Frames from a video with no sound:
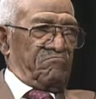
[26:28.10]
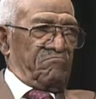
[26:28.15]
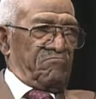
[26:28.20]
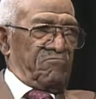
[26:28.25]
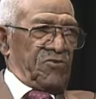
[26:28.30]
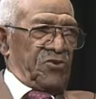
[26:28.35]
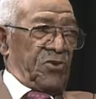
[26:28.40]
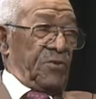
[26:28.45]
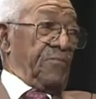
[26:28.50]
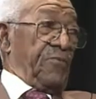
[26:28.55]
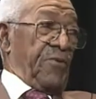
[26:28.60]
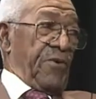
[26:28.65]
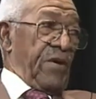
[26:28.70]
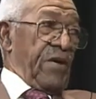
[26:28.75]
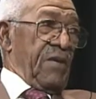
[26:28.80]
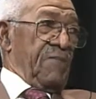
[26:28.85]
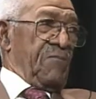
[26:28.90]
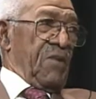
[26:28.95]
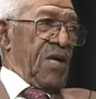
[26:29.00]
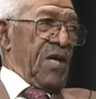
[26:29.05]

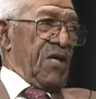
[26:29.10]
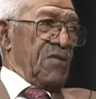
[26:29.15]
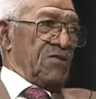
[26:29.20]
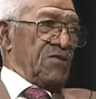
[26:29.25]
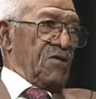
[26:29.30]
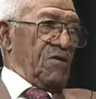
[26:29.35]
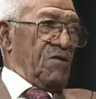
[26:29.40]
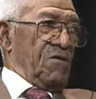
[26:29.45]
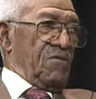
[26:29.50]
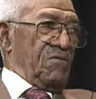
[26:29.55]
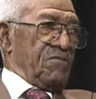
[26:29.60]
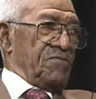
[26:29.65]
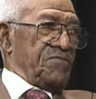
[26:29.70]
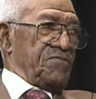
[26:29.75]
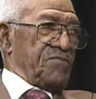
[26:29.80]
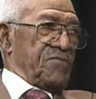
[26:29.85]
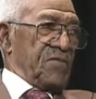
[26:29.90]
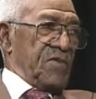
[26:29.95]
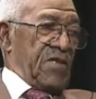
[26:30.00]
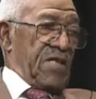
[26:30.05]
Supreme Council,
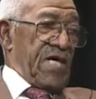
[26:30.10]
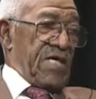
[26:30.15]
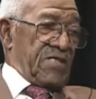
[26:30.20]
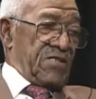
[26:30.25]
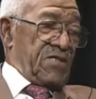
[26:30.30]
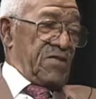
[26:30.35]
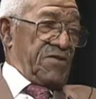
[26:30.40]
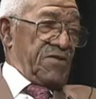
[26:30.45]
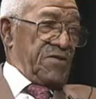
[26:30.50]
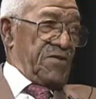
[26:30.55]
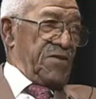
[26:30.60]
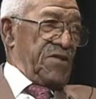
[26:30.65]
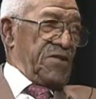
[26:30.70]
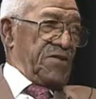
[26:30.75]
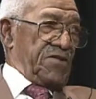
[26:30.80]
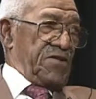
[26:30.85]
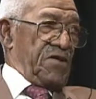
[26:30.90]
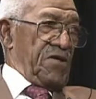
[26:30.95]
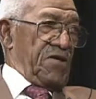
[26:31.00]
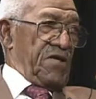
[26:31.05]
and that's the
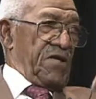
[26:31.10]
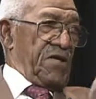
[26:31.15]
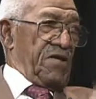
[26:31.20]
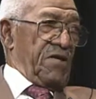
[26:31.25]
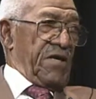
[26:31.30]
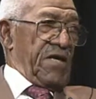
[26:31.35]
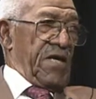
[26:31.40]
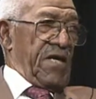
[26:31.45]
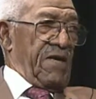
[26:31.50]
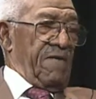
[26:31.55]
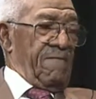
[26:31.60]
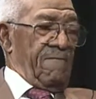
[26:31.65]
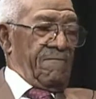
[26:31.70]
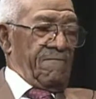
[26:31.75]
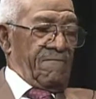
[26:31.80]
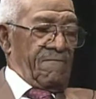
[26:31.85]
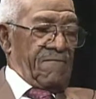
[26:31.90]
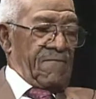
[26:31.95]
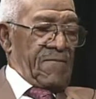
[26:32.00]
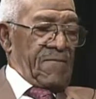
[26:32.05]
33rd degree.
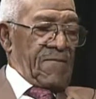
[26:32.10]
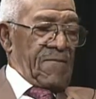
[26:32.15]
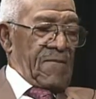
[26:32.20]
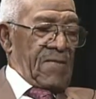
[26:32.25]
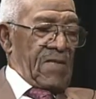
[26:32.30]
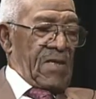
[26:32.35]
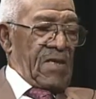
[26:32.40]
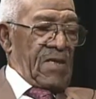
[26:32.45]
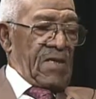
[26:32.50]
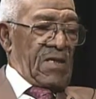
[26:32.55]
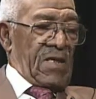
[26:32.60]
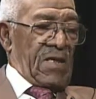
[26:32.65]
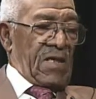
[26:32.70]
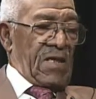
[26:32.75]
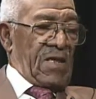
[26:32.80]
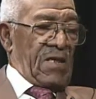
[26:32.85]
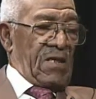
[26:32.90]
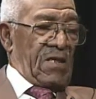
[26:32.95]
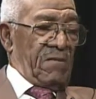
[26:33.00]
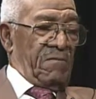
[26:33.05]

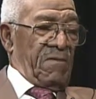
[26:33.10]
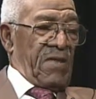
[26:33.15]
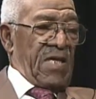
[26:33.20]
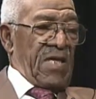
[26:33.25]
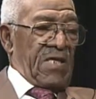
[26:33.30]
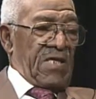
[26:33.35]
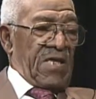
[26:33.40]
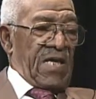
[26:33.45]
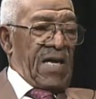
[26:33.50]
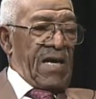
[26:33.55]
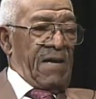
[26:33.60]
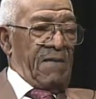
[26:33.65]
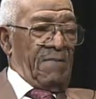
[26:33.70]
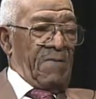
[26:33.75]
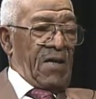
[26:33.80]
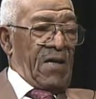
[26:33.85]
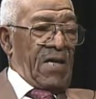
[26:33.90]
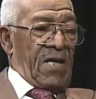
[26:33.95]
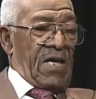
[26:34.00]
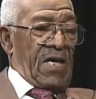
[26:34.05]
And in the
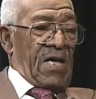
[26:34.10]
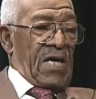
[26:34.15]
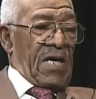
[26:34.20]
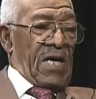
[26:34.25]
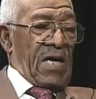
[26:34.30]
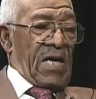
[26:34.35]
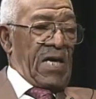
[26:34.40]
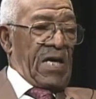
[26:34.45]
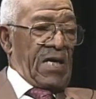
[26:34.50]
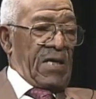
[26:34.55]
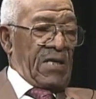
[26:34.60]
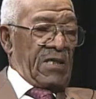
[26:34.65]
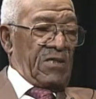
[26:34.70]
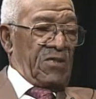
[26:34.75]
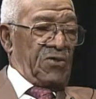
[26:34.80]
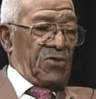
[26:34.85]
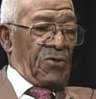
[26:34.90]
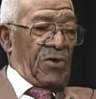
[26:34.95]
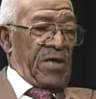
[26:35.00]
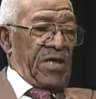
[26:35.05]
meantime, I had
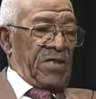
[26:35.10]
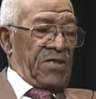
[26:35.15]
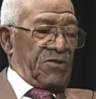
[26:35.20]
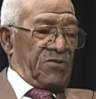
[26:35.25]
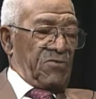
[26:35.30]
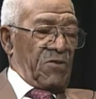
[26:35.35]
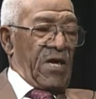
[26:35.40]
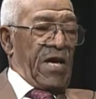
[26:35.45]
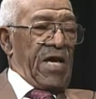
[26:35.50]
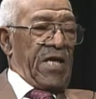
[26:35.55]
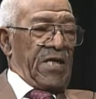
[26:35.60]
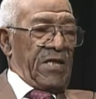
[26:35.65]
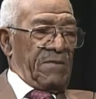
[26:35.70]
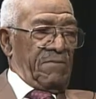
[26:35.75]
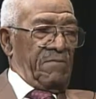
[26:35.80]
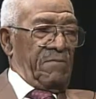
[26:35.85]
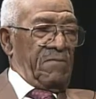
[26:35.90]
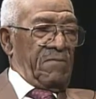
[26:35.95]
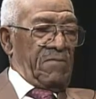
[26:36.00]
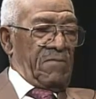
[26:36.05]
joined
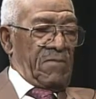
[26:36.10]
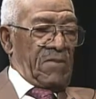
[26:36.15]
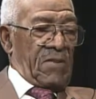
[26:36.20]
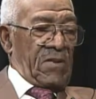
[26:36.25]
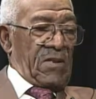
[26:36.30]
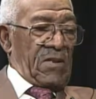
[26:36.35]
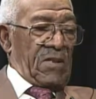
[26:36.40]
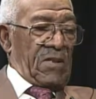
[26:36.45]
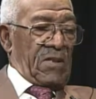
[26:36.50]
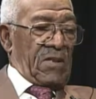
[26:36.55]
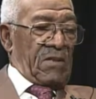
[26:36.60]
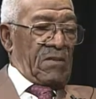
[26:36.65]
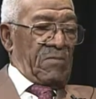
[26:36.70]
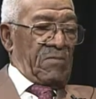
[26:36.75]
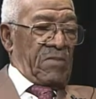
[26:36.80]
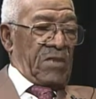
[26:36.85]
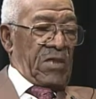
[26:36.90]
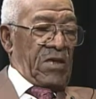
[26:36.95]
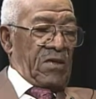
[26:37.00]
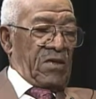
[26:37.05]
Shrindom
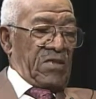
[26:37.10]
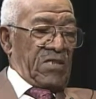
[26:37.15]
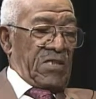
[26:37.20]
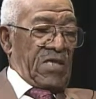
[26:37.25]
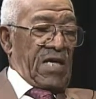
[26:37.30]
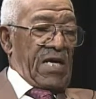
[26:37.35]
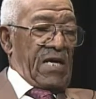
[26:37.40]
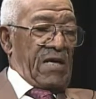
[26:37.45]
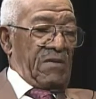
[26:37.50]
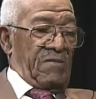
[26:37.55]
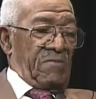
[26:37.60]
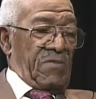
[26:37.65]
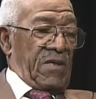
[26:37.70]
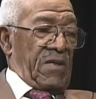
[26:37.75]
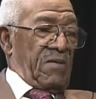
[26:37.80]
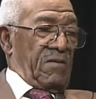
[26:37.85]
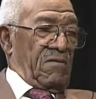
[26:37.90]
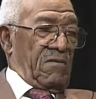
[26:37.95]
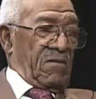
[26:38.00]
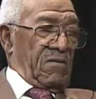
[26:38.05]
because I had
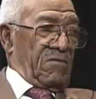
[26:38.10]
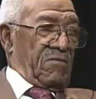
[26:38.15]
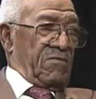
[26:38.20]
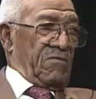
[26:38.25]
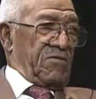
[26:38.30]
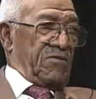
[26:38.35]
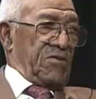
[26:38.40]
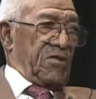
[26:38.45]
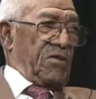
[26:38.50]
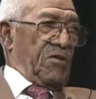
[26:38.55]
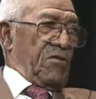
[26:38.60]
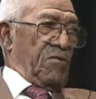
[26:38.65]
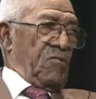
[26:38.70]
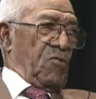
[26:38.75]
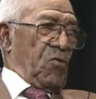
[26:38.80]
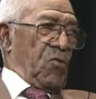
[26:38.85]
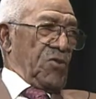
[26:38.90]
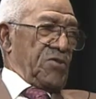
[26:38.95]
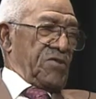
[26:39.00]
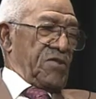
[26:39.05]
been a little
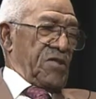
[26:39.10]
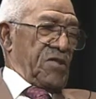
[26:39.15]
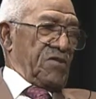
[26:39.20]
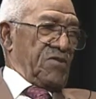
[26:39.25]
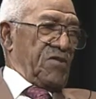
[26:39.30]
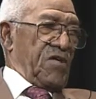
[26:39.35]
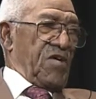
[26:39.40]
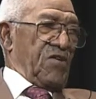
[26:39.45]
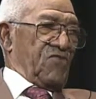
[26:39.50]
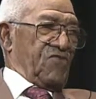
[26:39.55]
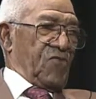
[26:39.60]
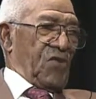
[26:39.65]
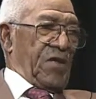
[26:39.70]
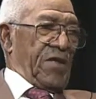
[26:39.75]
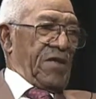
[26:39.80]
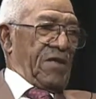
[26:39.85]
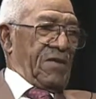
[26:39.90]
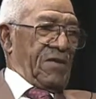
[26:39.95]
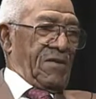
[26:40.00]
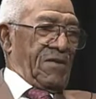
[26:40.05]
more successful
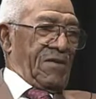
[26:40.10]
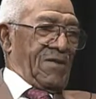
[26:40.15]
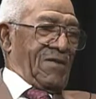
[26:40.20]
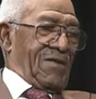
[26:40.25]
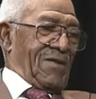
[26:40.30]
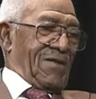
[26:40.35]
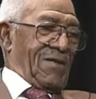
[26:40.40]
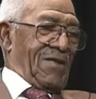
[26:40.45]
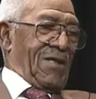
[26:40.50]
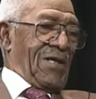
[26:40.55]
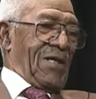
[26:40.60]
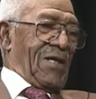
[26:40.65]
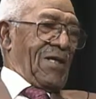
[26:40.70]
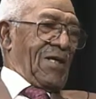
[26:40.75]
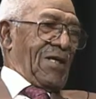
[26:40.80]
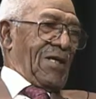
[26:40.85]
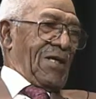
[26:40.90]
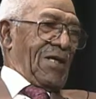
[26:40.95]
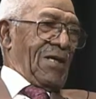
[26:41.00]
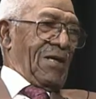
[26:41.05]
in
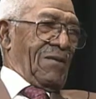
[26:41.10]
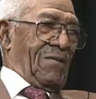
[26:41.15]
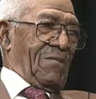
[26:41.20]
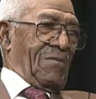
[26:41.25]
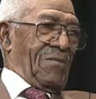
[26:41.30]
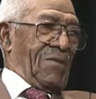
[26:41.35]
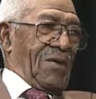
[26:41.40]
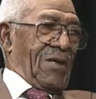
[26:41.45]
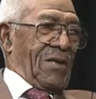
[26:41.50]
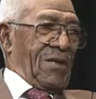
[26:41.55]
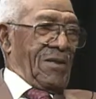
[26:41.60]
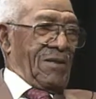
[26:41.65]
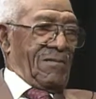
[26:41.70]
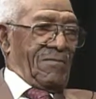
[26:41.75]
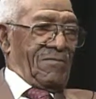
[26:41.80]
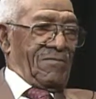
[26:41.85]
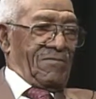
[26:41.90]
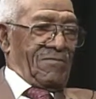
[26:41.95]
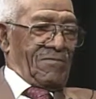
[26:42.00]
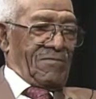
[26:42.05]

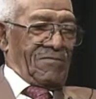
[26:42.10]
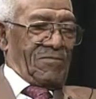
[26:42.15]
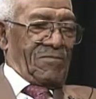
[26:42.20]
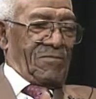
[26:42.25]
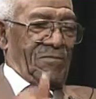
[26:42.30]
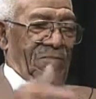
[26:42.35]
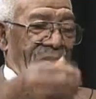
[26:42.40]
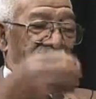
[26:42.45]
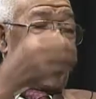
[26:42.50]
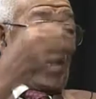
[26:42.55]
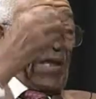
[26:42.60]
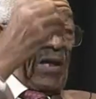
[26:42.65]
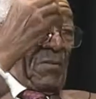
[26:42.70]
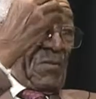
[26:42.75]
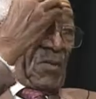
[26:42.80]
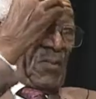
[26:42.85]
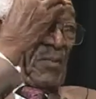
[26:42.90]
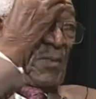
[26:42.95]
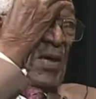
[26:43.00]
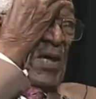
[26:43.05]
being
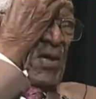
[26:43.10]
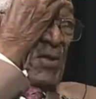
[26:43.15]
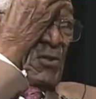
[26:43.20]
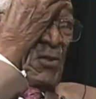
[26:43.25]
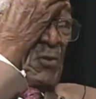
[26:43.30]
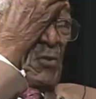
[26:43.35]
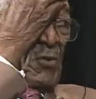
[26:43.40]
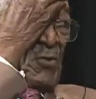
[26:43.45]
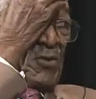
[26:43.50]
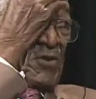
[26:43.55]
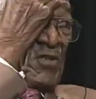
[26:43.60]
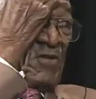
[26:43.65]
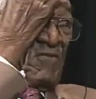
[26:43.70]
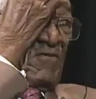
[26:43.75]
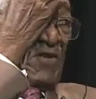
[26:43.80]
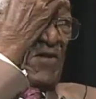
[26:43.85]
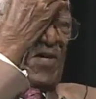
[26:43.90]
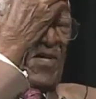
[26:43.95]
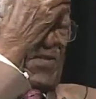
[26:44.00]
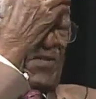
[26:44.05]
able to pay dues to
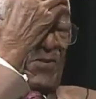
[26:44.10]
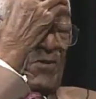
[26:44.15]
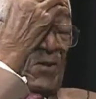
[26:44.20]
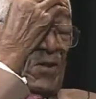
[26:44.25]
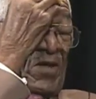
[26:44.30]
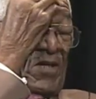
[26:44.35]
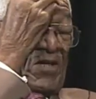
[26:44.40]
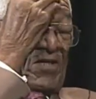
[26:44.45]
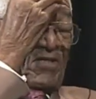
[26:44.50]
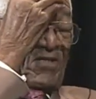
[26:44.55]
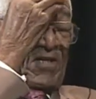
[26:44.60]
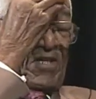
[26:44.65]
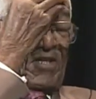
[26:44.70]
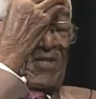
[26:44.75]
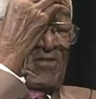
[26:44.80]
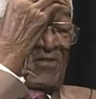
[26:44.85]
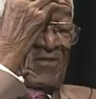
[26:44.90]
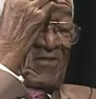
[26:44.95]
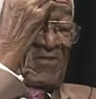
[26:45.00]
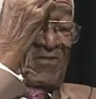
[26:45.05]
various
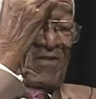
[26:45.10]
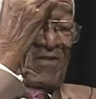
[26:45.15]
organizations.